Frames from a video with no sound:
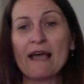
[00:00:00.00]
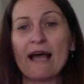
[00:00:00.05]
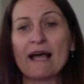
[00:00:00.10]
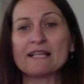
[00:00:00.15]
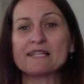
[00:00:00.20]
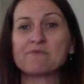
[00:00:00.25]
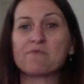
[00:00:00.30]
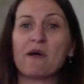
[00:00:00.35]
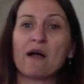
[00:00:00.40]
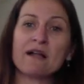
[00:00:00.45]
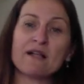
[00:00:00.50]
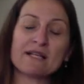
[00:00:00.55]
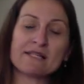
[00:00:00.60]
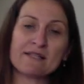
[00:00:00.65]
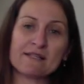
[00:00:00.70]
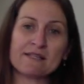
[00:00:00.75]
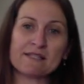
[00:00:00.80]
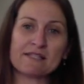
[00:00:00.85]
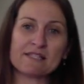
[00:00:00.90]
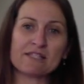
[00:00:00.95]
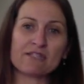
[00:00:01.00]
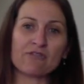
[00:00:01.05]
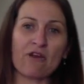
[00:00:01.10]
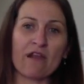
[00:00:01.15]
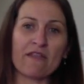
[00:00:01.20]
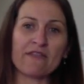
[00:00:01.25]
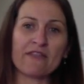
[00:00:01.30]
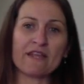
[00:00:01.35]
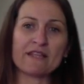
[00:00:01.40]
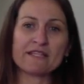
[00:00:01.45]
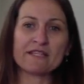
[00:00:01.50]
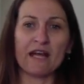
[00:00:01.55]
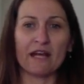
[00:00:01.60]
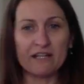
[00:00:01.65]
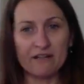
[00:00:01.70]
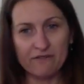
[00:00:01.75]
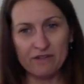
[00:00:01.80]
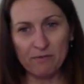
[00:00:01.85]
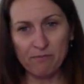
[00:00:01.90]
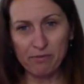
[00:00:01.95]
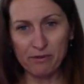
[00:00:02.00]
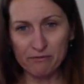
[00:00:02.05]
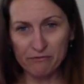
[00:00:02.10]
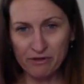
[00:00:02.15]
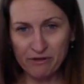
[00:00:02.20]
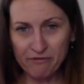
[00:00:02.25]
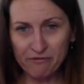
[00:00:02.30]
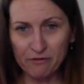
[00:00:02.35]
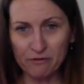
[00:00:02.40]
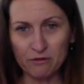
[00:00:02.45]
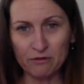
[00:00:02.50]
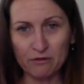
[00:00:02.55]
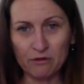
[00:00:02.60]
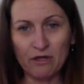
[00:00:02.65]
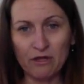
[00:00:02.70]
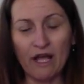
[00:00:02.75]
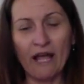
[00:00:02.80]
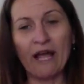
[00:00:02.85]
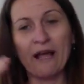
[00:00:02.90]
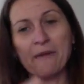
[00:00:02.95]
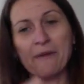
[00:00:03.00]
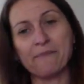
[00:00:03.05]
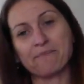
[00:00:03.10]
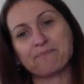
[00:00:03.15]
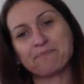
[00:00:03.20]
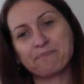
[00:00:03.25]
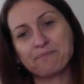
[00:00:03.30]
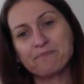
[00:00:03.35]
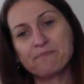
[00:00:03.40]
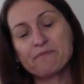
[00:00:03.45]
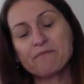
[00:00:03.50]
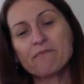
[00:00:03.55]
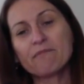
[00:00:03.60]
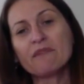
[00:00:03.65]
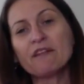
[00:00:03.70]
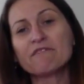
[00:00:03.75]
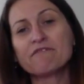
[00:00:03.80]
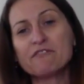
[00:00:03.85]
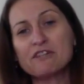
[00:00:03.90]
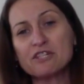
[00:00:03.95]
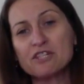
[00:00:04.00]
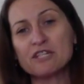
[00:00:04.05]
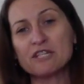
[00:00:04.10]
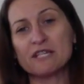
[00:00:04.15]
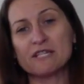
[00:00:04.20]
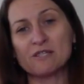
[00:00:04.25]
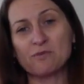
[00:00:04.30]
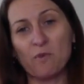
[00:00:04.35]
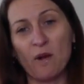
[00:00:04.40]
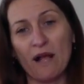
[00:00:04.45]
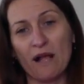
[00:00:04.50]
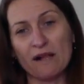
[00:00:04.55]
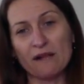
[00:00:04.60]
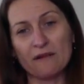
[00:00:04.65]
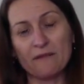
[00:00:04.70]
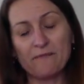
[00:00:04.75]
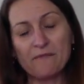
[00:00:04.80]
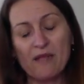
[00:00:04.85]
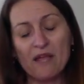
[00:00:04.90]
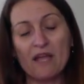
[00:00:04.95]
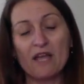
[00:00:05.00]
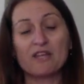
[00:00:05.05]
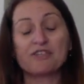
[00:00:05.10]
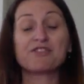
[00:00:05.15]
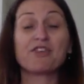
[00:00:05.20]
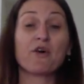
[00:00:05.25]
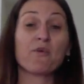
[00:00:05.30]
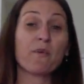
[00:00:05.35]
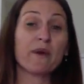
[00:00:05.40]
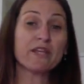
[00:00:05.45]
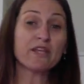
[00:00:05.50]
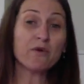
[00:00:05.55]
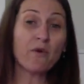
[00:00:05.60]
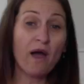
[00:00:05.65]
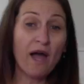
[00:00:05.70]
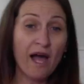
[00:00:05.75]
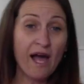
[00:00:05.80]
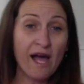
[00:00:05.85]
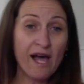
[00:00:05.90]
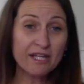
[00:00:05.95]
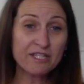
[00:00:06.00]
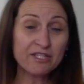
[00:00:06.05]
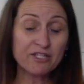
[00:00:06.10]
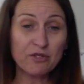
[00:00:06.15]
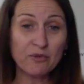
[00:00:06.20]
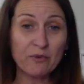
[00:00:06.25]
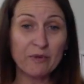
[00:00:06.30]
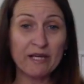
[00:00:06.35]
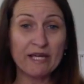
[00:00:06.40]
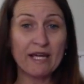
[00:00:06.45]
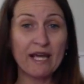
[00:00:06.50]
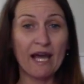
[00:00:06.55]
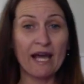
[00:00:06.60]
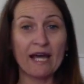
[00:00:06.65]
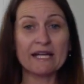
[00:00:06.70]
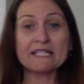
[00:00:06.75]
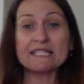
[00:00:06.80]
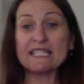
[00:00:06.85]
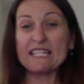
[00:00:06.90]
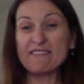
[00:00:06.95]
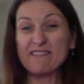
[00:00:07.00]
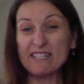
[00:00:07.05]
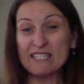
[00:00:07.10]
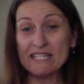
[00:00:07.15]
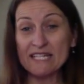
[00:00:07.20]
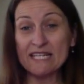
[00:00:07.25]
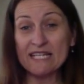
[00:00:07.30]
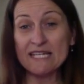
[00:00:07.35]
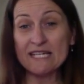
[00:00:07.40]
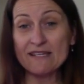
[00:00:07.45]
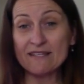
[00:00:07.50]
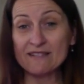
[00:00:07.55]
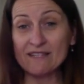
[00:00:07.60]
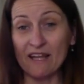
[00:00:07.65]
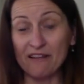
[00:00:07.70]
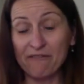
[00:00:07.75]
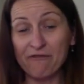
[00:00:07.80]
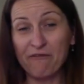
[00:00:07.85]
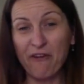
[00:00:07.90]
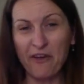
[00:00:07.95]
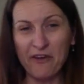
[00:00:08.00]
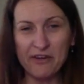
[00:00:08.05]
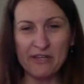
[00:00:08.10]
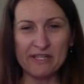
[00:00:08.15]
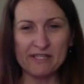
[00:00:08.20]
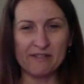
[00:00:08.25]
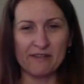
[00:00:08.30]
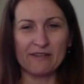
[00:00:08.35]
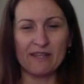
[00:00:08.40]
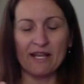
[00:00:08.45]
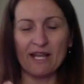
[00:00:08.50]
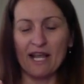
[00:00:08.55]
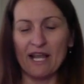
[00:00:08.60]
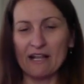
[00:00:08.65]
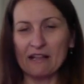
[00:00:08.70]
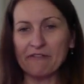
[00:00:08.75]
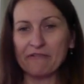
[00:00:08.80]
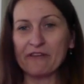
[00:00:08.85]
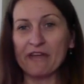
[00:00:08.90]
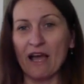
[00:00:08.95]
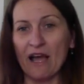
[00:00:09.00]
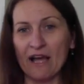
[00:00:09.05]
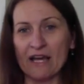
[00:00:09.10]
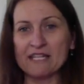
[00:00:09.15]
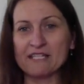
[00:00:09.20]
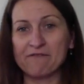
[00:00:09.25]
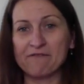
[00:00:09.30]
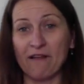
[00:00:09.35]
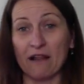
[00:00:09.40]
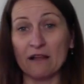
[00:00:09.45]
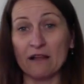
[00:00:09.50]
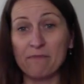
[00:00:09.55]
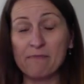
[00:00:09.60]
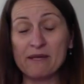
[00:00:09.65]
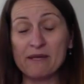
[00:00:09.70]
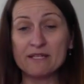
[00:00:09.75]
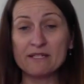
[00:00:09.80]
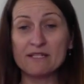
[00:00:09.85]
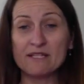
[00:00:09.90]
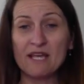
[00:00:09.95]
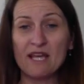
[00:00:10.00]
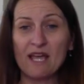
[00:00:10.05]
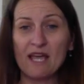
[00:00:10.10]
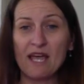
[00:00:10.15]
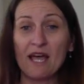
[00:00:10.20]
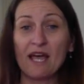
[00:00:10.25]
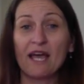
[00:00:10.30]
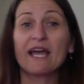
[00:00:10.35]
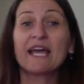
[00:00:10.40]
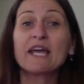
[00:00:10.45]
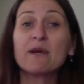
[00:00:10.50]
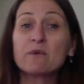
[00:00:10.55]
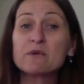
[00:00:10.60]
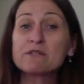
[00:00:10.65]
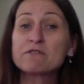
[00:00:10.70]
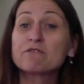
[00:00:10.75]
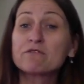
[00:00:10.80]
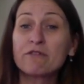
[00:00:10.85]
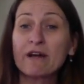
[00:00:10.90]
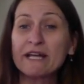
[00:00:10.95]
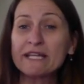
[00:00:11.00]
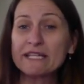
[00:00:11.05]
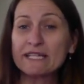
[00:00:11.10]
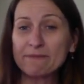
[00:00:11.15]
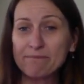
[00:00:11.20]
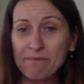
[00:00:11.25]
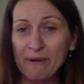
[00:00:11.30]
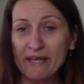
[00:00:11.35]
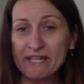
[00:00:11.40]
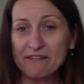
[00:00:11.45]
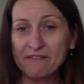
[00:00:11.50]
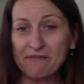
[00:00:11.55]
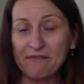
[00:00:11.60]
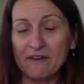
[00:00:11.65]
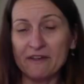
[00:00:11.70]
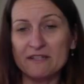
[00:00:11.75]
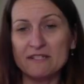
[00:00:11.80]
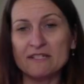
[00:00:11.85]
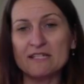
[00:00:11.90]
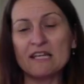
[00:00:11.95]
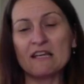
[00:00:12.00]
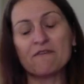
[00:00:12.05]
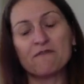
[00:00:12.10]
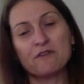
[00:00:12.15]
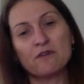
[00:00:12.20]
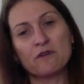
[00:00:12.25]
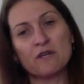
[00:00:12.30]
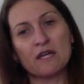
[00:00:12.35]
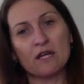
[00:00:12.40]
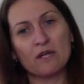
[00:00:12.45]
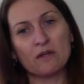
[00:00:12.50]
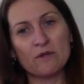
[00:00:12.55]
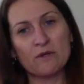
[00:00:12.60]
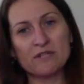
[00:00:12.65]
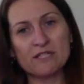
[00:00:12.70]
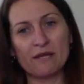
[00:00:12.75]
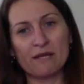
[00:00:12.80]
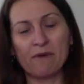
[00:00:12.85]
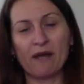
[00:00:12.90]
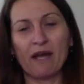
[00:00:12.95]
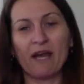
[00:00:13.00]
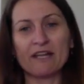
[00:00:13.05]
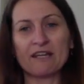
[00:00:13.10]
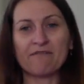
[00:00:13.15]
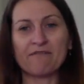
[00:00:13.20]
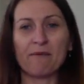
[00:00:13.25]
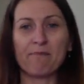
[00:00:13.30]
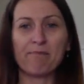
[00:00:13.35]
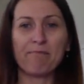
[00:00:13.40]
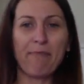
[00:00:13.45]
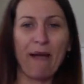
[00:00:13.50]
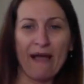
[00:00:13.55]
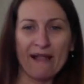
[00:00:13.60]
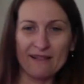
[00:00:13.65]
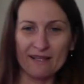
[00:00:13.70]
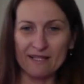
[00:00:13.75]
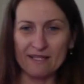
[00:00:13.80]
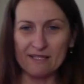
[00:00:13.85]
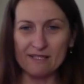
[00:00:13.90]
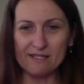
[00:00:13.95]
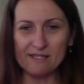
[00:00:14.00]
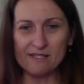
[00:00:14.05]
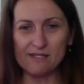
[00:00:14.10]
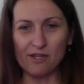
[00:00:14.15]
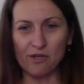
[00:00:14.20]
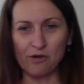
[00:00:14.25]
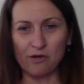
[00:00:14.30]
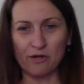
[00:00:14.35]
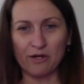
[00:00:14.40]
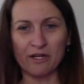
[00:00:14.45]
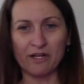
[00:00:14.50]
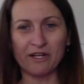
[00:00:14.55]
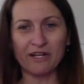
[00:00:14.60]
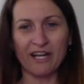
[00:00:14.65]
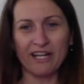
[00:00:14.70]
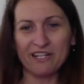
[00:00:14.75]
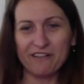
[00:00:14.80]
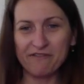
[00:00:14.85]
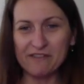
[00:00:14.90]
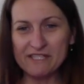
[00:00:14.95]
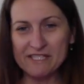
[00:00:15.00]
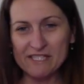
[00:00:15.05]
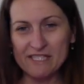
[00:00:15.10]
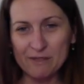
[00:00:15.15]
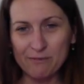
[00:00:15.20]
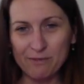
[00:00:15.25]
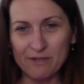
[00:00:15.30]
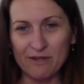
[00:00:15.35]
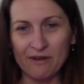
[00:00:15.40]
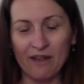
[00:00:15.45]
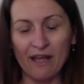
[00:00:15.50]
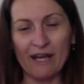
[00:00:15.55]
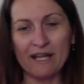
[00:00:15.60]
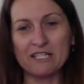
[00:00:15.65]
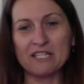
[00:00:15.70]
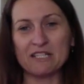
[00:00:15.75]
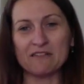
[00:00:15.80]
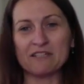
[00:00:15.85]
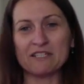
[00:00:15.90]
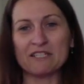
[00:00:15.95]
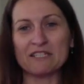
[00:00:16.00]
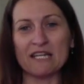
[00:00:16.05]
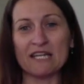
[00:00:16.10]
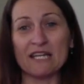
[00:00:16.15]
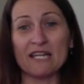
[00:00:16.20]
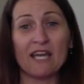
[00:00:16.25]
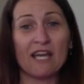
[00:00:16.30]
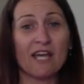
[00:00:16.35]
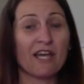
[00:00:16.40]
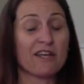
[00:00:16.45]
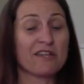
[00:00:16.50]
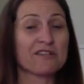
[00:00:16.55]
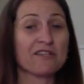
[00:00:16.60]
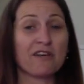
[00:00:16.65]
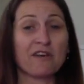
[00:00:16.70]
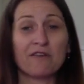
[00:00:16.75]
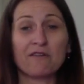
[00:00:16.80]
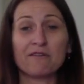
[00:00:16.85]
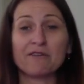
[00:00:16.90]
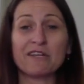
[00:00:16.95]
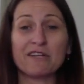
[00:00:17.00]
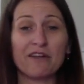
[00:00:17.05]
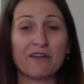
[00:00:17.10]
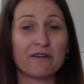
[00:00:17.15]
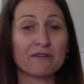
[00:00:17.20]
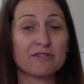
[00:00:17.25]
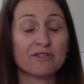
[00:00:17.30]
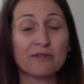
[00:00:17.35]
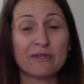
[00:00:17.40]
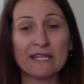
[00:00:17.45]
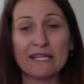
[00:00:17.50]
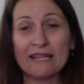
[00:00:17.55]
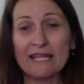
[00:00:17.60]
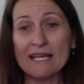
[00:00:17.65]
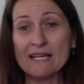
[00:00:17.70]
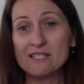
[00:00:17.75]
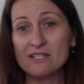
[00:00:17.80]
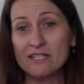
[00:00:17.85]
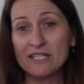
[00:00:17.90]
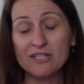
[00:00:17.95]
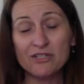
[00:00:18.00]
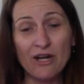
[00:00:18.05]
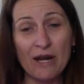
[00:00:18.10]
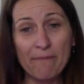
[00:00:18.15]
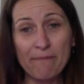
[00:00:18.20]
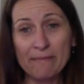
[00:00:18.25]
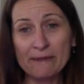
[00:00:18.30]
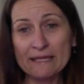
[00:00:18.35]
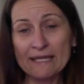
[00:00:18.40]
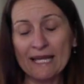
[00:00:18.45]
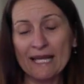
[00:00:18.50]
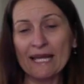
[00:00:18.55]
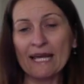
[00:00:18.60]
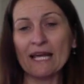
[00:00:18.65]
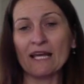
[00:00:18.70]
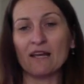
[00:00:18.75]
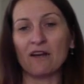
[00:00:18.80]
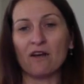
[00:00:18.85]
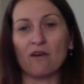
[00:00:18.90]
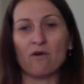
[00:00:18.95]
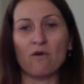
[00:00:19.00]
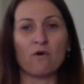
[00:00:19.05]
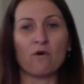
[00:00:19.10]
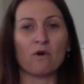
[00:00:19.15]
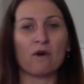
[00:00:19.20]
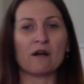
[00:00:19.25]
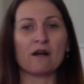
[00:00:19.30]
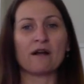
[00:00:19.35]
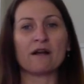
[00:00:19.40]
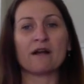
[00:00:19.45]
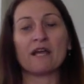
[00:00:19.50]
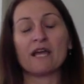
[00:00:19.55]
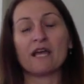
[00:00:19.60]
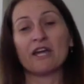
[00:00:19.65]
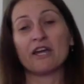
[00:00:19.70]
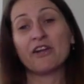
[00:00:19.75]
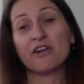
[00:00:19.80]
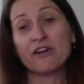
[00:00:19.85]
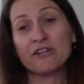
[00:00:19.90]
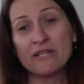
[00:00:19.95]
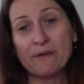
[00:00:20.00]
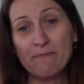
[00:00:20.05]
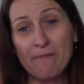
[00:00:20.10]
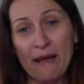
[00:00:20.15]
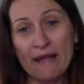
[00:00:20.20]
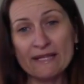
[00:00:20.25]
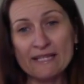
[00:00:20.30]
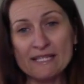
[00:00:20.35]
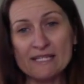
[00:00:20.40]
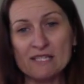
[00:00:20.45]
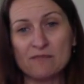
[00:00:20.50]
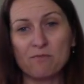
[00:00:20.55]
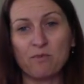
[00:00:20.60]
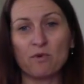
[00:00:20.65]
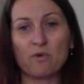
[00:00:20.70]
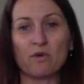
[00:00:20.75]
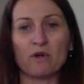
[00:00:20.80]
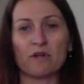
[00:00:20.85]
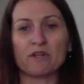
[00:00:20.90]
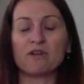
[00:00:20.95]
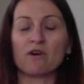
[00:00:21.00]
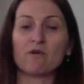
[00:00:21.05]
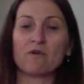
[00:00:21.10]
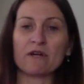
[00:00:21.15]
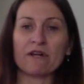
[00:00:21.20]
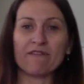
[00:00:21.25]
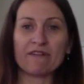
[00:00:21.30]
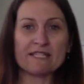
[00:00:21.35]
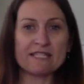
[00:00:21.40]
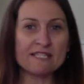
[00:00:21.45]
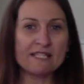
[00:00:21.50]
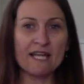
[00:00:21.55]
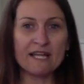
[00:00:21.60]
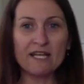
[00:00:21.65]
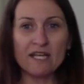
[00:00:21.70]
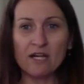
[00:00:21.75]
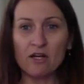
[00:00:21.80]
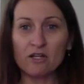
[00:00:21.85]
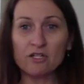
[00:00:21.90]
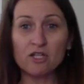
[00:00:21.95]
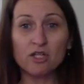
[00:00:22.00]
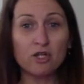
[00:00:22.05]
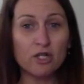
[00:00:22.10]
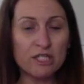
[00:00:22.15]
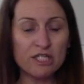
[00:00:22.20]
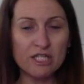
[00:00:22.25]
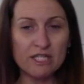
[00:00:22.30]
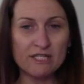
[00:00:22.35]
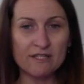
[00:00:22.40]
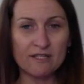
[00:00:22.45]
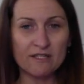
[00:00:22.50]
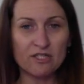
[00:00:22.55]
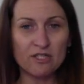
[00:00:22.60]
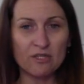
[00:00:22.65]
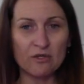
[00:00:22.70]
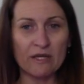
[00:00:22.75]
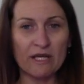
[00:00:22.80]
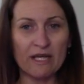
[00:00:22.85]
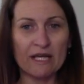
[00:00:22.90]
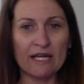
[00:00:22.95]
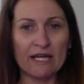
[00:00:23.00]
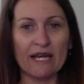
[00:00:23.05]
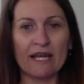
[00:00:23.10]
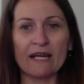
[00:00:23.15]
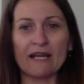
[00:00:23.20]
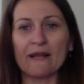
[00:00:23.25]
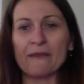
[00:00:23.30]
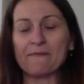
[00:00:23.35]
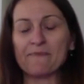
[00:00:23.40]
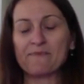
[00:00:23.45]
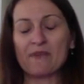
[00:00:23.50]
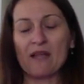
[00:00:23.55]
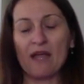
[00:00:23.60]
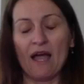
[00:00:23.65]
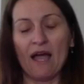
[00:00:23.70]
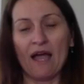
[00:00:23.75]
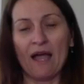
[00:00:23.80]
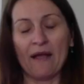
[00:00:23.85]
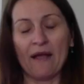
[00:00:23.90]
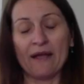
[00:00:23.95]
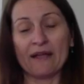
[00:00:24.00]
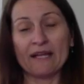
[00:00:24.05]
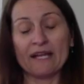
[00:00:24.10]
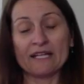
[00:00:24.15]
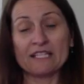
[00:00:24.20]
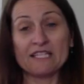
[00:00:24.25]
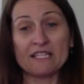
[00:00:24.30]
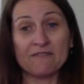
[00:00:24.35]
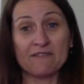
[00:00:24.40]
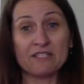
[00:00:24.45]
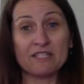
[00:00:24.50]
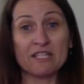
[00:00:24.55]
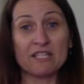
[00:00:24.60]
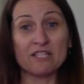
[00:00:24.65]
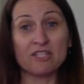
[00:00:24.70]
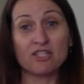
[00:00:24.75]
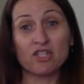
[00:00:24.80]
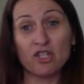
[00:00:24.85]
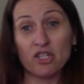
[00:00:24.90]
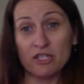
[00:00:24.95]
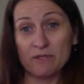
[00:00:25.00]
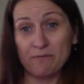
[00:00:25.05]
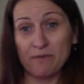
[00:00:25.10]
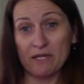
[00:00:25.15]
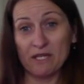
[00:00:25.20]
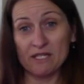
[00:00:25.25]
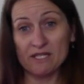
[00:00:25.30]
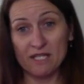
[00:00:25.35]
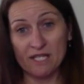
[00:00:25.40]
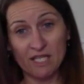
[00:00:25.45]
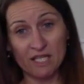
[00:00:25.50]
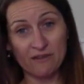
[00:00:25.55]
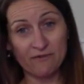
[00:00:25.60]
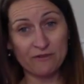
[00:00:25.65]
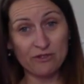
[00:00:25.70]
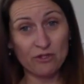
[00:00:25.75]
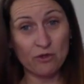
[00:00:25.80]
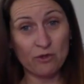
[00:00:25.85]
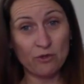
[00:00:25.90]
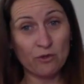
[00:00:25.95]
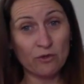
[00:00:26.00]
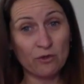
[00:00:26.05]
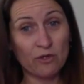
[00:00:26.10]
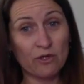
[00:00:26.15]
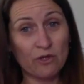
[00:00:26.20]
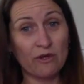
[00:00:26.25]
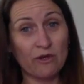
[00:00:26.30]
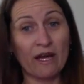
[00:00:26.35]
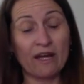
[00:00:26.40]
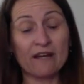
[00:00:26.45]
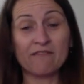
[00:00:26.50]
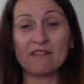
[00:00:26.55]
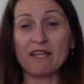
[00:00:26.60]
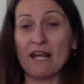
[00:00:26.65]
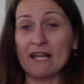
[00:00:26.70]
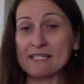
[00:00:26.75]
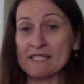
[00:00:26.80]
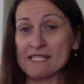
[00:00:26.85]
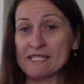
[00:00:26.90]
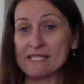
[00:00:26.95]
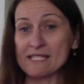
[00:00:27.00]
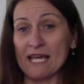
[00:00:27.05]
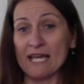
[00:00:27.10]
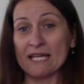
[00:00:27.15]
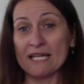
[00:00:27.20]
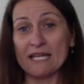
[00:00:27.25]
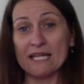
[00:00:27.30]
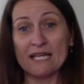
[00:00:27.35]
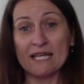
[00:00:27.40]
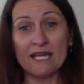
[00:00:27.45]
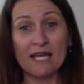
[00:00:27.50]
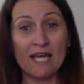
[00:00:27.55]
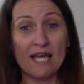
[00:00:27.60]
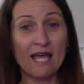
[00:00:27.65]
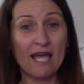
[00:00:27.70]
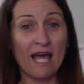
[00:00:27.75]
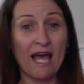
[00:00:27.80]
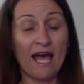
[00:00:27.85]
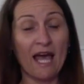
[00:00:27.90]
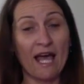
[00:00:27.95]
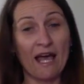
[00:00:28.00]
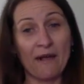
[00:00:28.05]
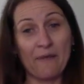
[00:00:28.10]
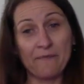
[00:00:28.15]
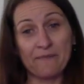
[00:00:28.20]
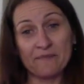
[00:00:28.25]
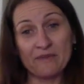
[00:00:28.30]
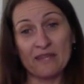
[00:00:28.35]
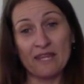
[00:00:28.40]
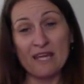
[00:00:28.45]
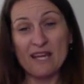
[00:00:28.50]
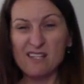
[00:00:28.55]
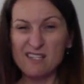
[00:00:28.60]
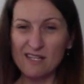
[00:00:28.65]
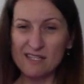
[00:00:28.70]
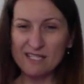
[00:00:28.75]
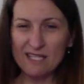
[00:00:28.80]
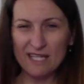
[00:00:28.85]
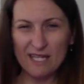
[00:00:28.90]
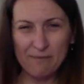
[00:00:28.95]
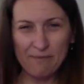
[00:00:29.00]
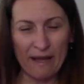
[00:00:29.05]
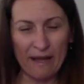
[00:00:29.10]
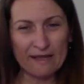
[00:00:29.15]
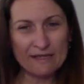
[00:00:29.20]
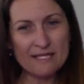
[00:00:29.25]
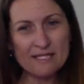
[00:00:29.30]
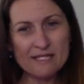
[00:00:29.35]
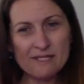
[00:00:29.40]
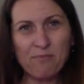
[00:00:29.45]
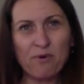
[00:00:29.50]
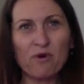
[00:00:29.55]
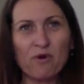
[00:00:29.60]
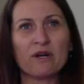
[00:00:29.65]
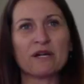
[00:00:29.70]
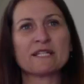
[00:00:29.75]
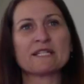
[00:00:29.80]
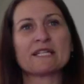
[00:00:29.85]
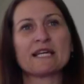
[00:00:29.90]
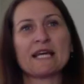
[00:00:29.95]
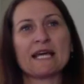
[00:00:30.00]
as well as it strengthens kind of the peripheral vision as well. So when you are doing activities that focus on that healthy eye development, it would greatly benefit if you include some kind of a balance or kind of vestibular activity. So, doing things on a trampoline or, on a balance board or even standing on cushions and doing like an activity is good because it gives you, kind of the unsteady things. It's like a balance board.